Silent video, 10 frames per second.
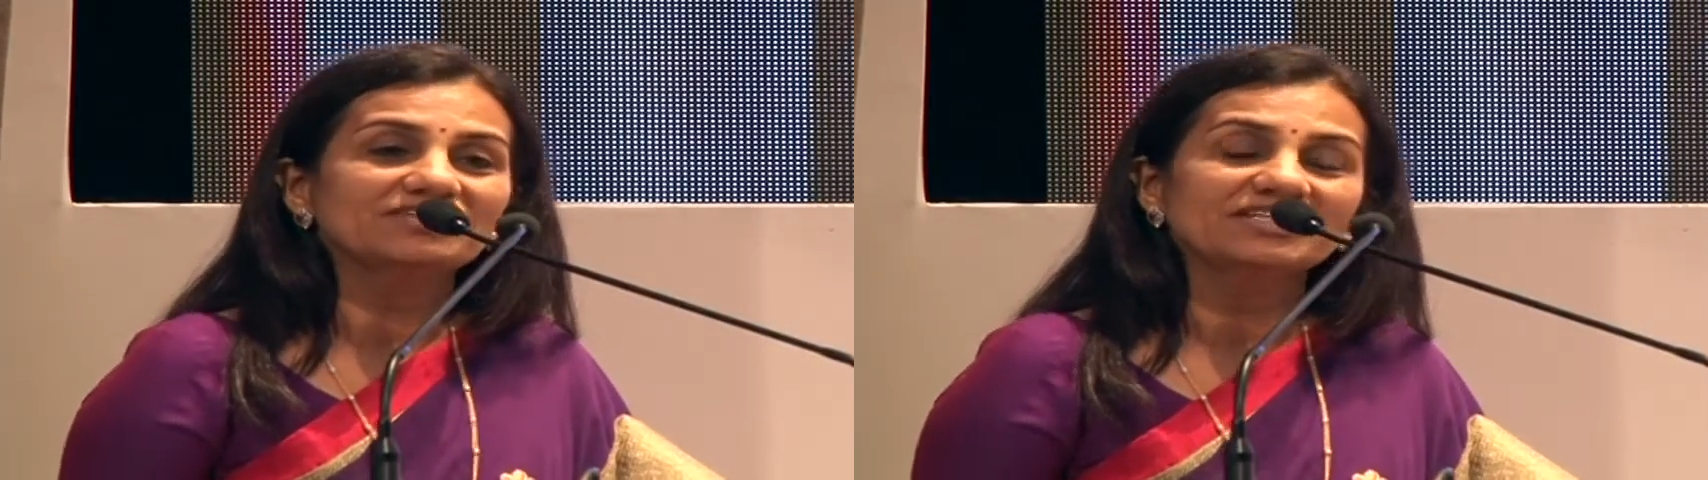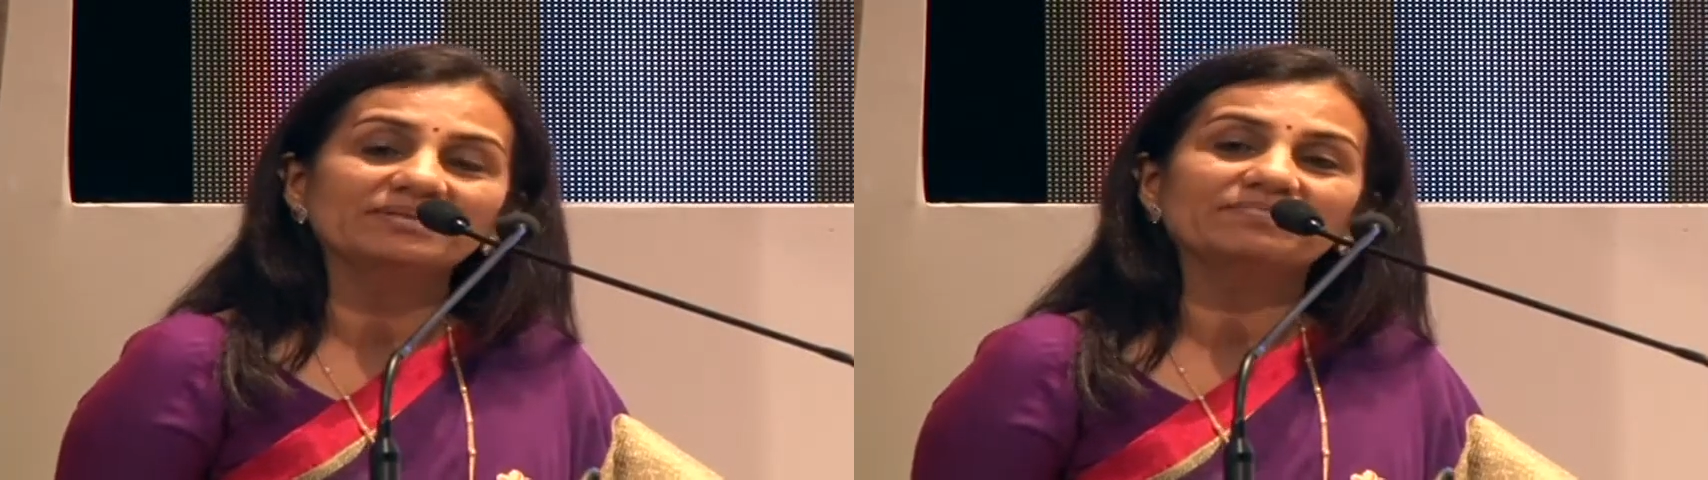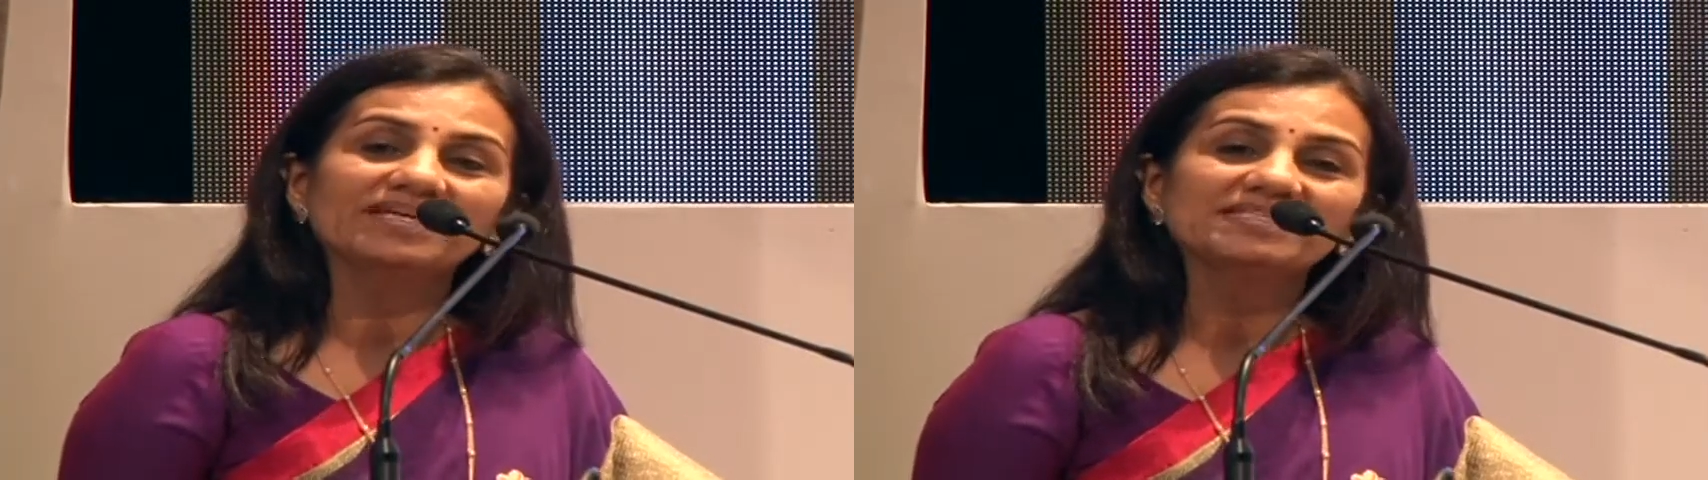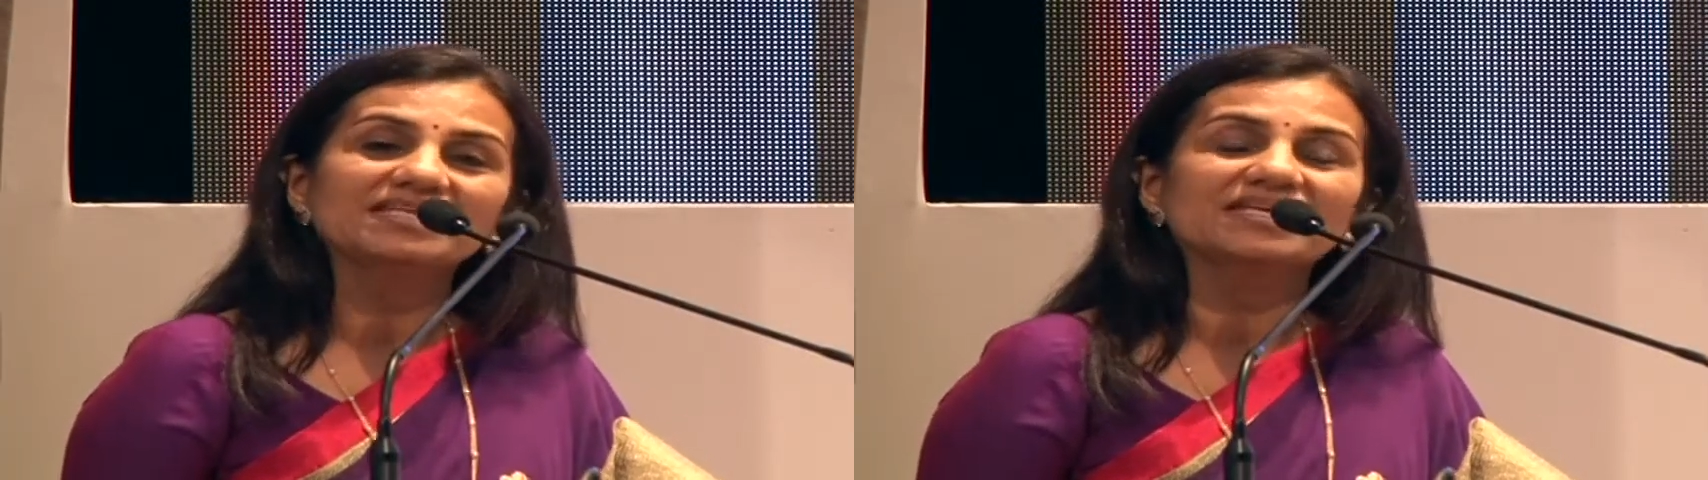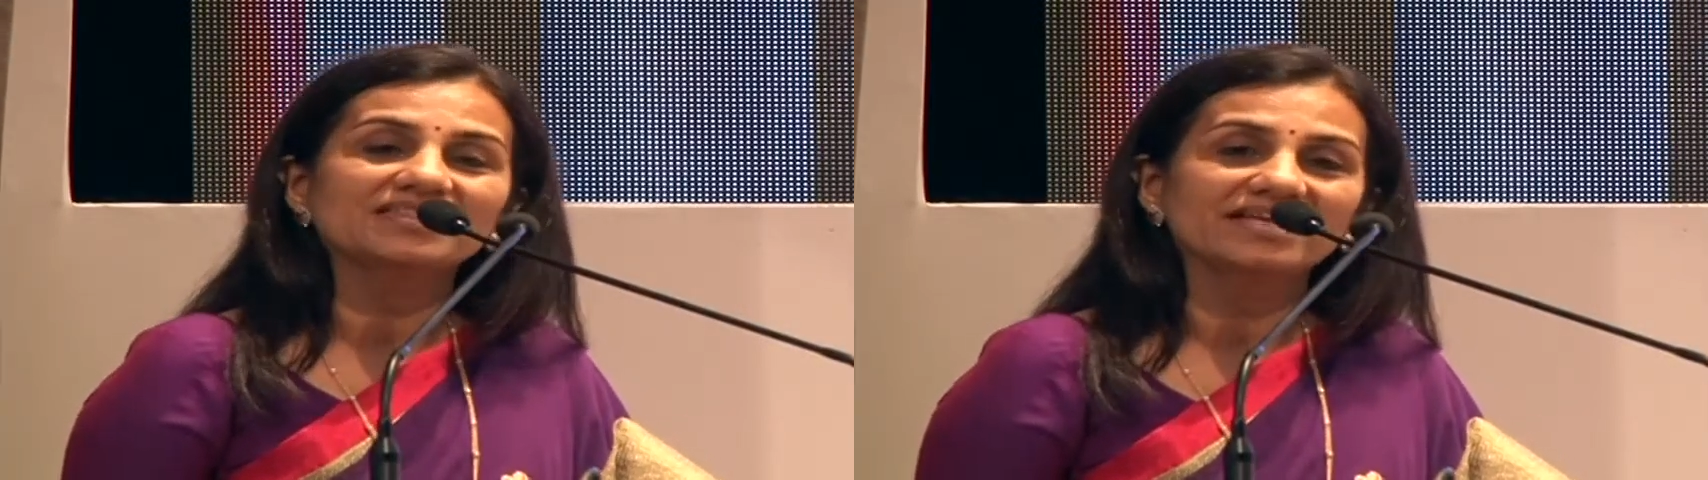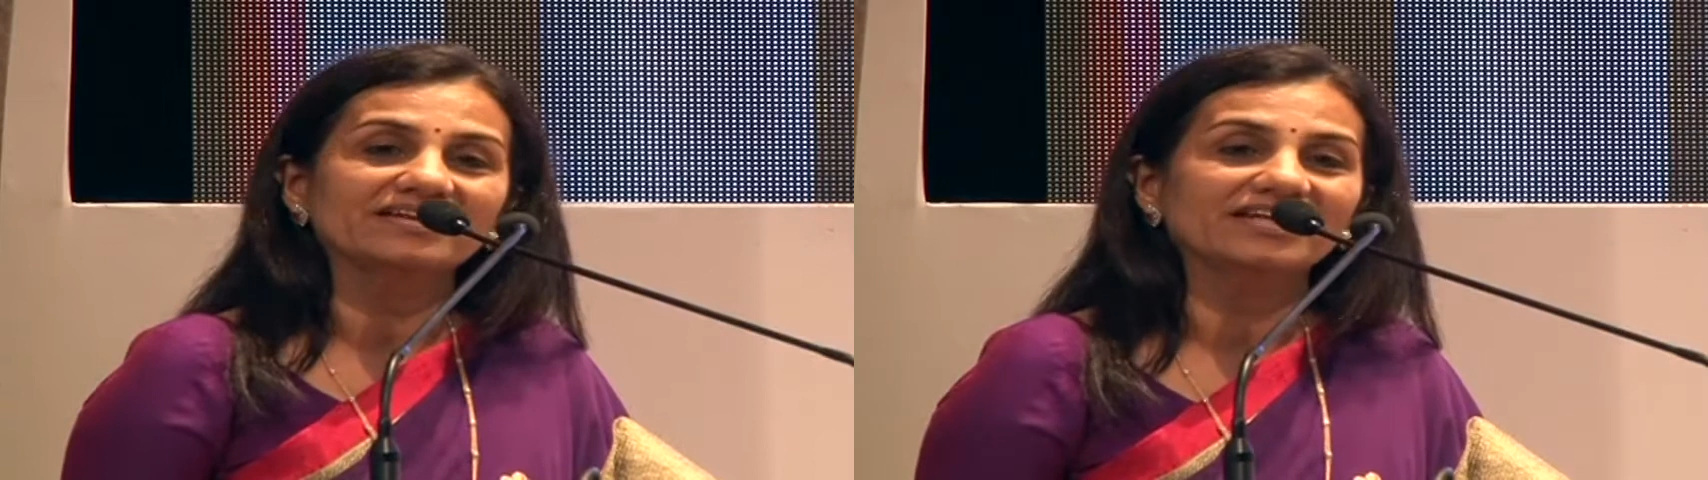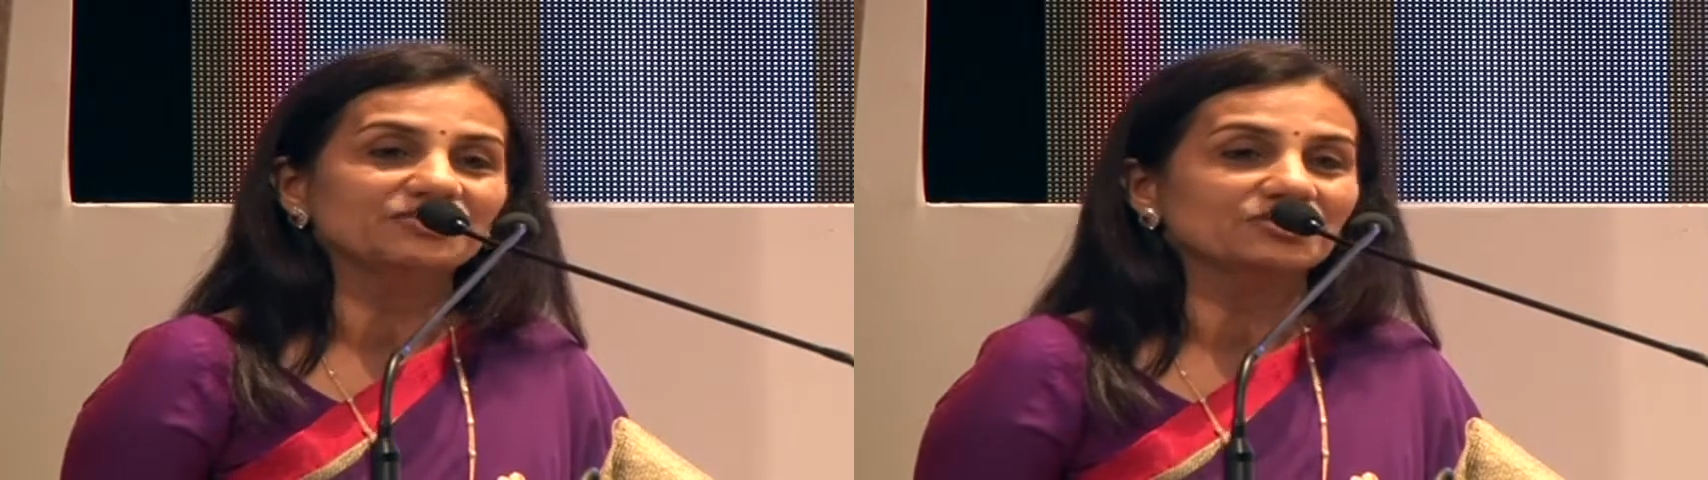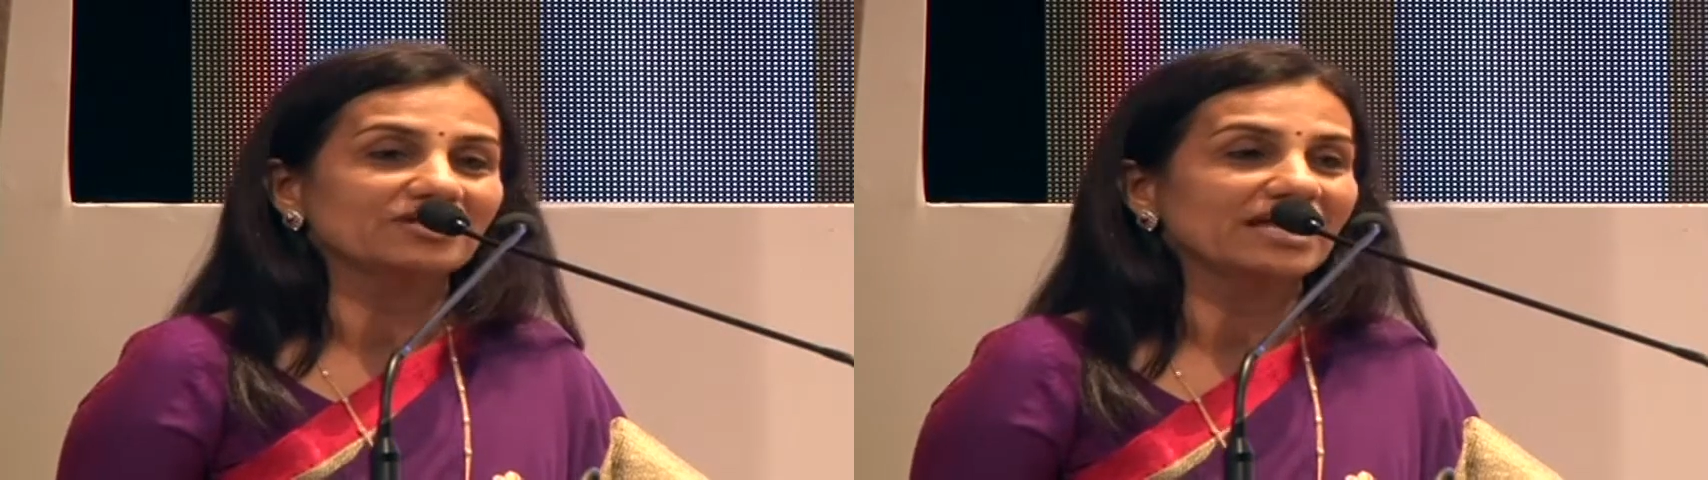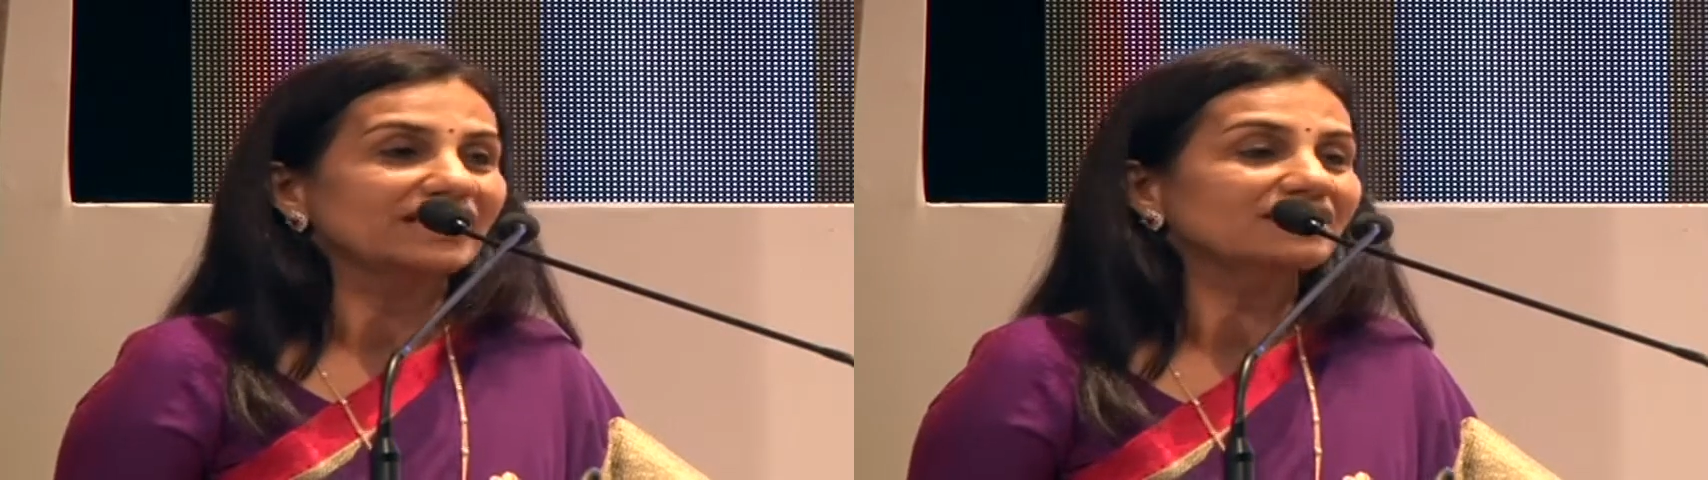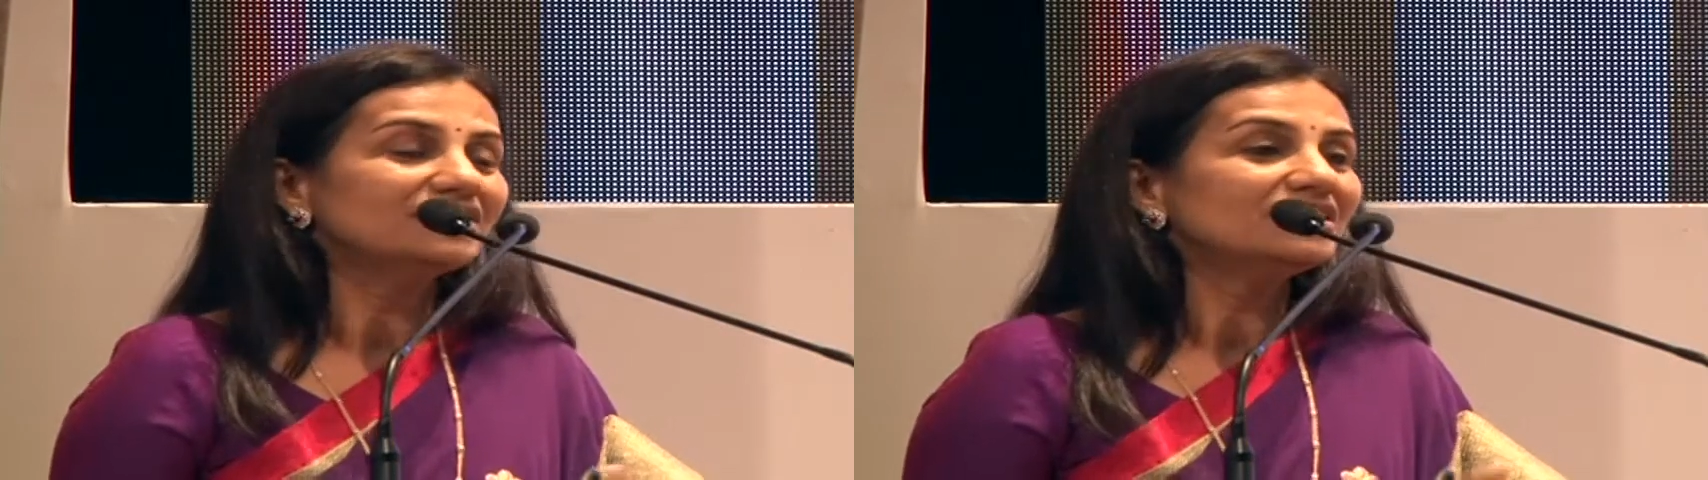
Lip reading: very basic in their nature, like